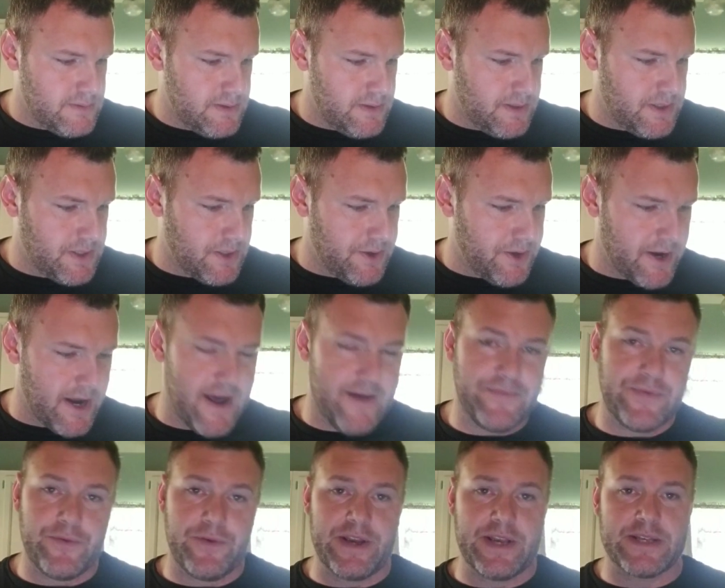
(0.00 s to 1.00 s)
so you're gonna
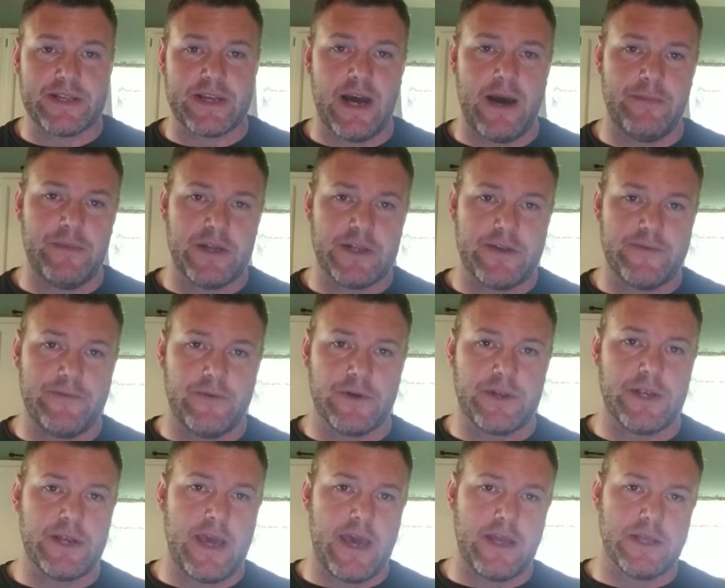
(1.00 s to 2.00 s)
have 3 assignments for
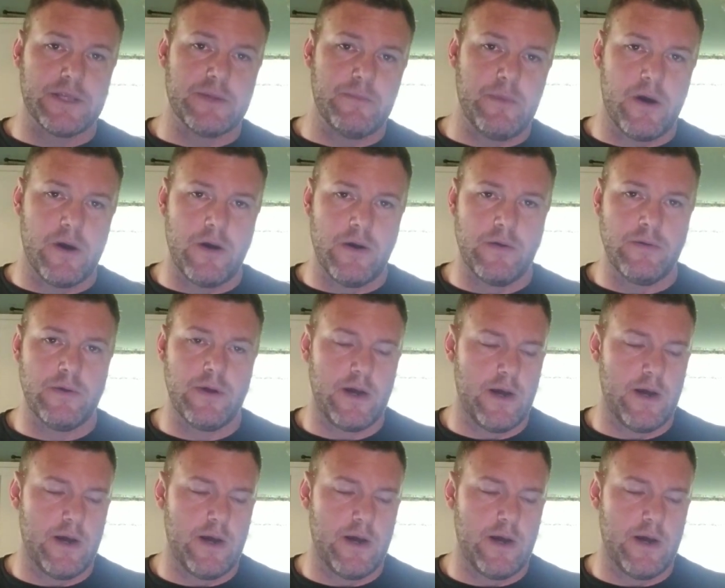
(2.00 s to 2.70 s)
today and tomorrow.